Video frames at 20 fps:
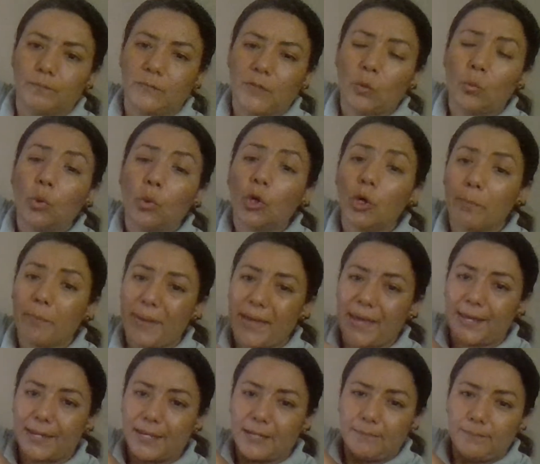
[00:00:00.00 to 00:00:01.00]
word
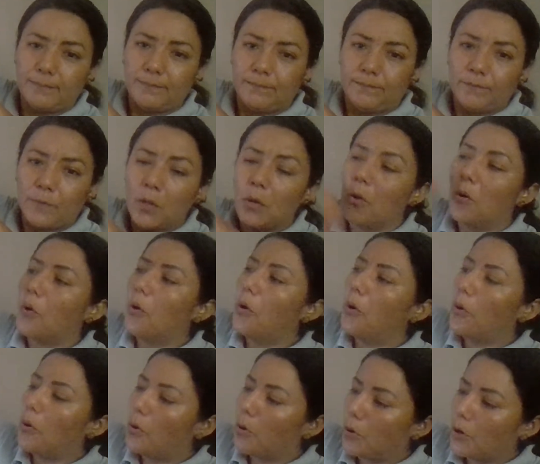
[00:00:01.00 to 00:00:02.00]
bank
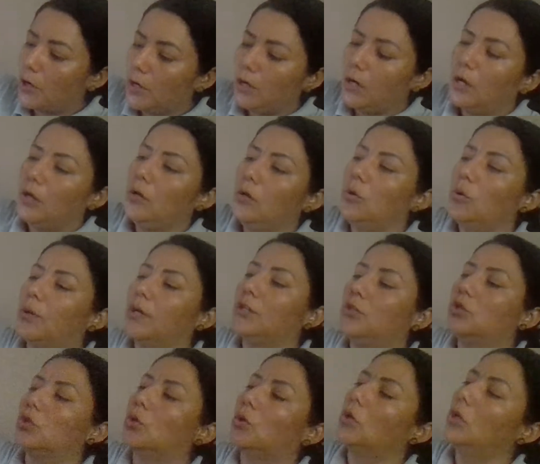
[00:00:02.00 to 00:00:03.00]
or look
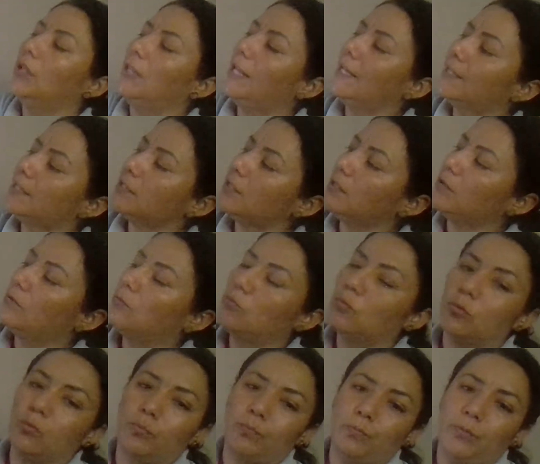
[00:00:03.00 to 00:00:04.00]
at your
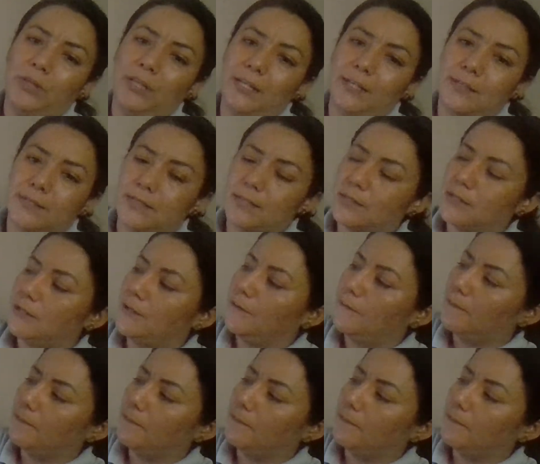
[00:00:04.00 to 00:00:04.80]
lesson list.